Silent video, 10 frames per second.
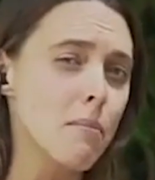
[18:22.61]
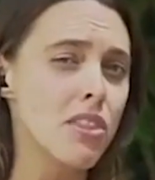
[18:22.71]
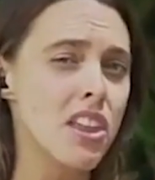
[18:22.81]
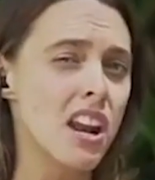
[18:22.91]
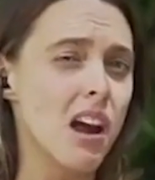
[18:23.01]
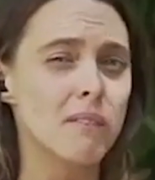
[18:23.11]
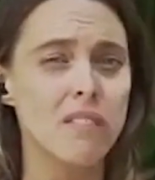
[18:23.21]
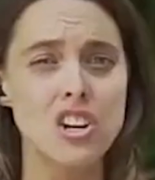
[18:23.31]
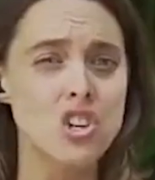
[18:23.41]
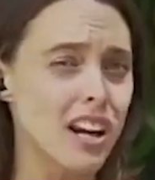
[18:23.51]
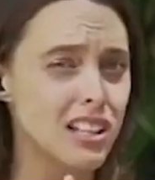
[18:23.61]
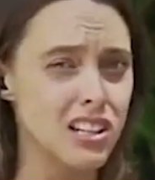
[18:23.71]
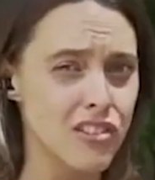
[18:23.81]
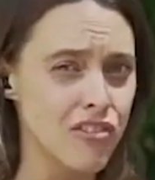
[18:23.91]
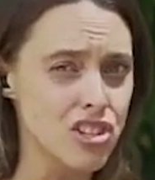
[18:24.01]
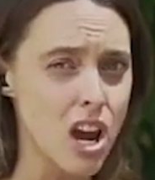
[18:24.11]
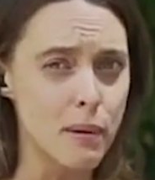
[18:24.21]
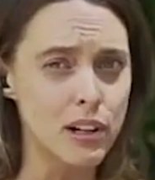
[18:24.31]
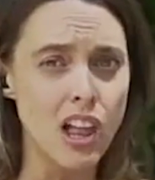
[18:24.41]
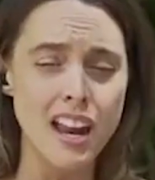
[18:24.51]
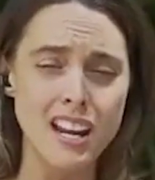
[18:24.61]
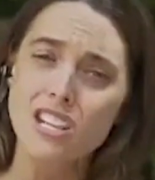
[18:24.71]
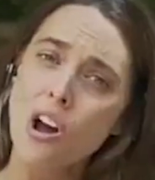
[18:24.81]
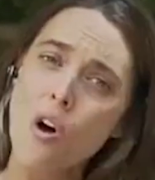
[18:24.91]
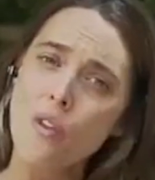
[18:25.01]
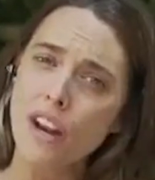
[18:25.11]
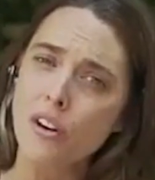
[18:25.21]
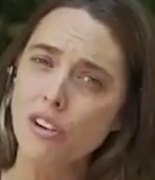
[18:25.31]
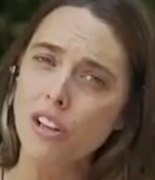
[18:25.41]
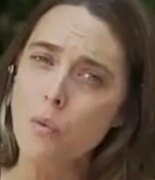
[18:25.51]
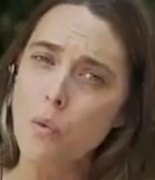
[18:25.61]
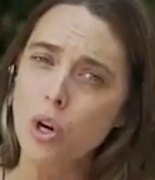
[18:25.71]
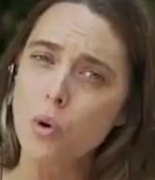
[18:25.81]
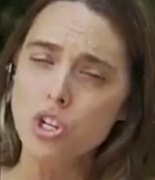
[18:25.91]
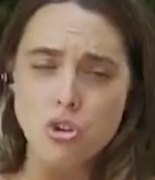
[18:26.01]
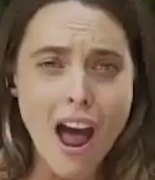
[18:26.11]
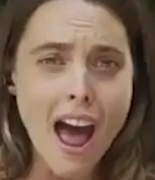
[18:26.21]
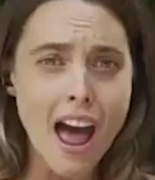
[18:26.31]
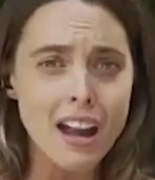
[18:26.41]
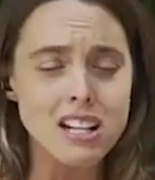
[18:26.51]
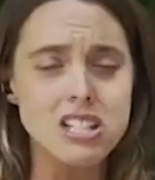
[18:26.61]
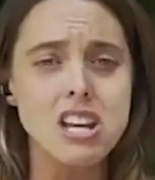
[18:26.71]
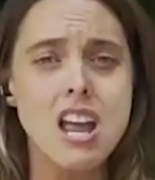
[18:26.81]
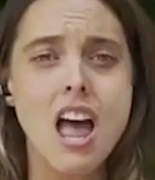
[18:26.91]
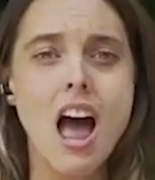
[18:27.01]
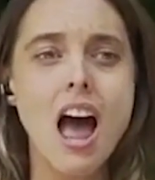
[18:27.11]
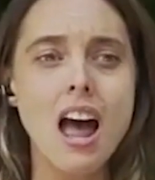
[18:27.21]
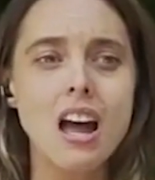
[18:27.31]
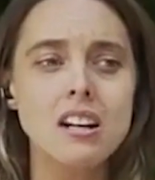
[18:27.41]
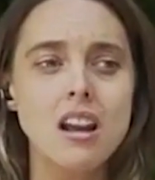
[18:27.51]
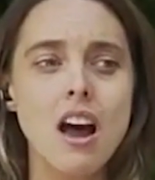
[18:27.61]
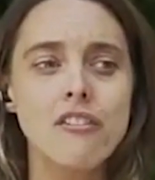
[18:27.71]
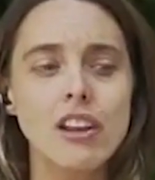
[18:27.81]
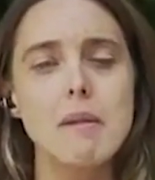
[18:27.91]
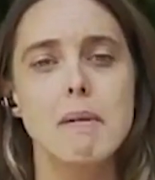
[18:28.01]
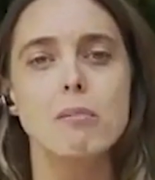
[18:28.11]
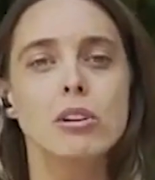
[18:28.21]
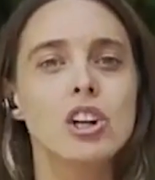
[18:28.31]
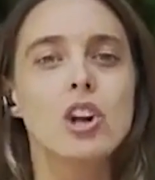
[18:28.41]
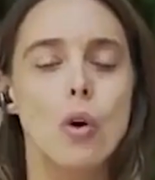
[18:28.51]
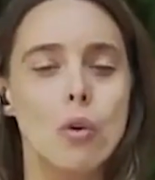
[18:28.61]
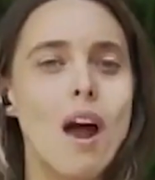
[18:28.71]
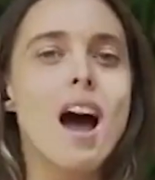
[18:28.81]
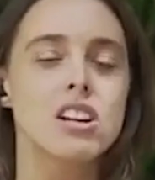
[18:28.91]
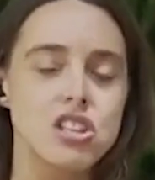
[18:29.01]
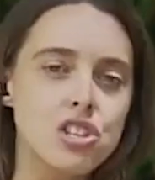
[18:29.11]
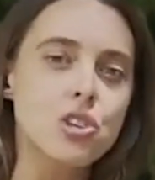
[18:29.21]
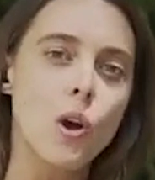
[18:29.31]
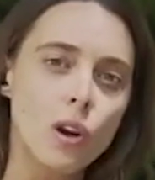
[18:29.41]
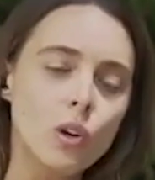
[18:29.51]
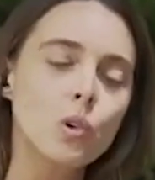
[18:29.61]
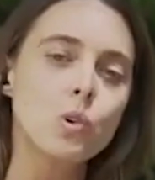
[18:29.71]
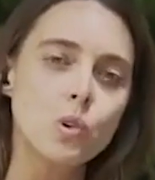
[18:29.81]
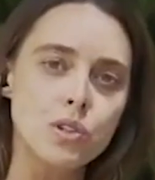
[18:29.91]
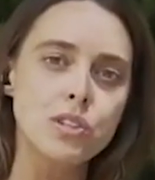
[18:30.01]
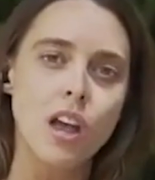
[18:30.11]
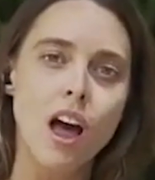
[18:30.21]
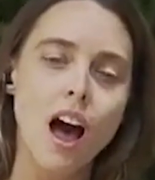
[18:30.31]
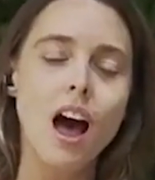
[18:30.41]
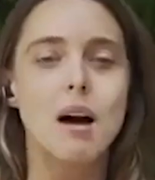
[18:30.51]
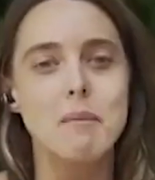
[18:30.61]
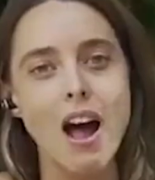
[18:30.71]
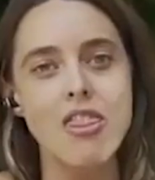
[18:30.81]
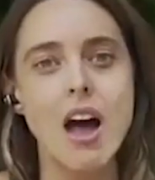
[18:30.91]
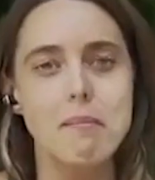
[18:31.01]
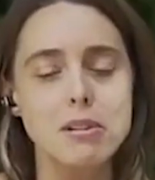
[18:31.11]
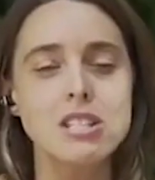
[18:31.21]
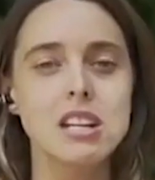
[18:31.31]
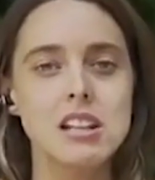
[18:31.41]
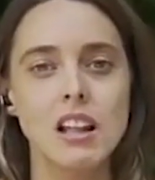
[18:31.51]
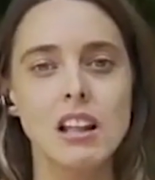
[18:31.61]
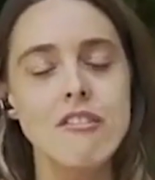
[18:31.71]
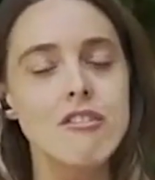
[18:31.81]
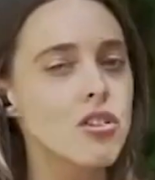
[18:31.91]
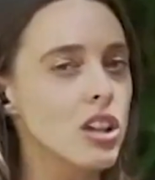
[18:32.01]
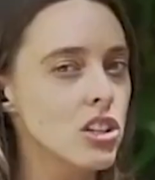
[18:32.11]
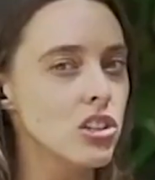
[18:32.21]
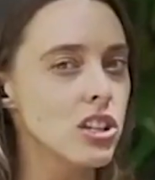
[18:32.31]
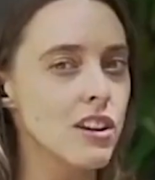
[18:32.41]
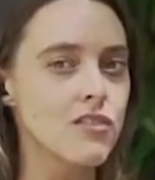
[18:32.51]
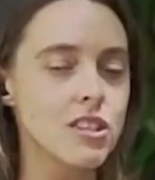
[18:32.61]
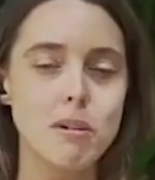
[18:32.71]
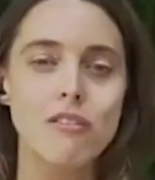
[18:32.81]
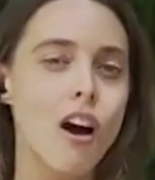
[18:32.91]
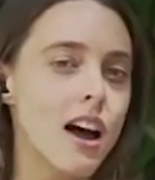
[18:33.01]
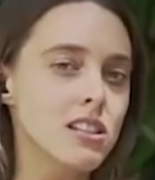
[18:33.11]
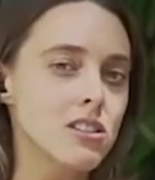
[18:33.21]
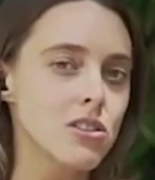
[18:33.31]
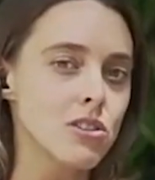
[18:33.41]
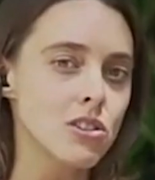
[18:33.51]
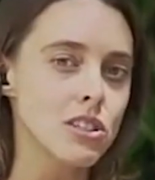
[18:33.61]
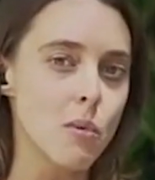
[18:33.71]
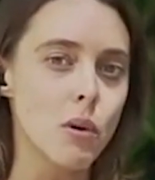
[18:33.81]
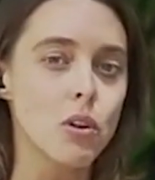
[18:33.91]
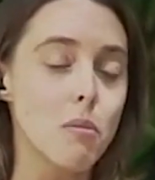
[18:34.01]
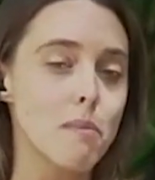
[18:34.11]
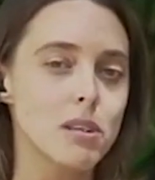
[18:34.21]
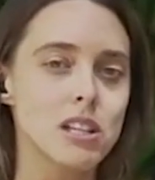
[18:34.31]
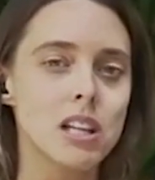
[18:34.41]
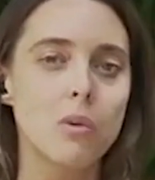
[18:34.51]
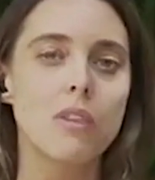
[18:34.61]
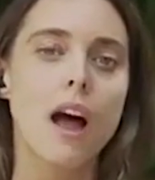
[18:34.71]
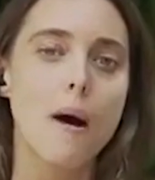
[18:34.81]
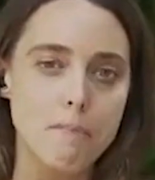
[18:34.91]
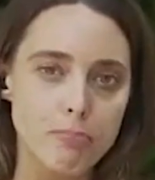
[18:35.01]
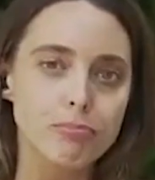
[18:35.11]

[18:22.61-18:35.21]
But then I'm attracting a different type of clientele that I really want to attract. Yeah. And I feel like people can go around in circles at that particular level. Can you give some advice to someone who might be dealing with that?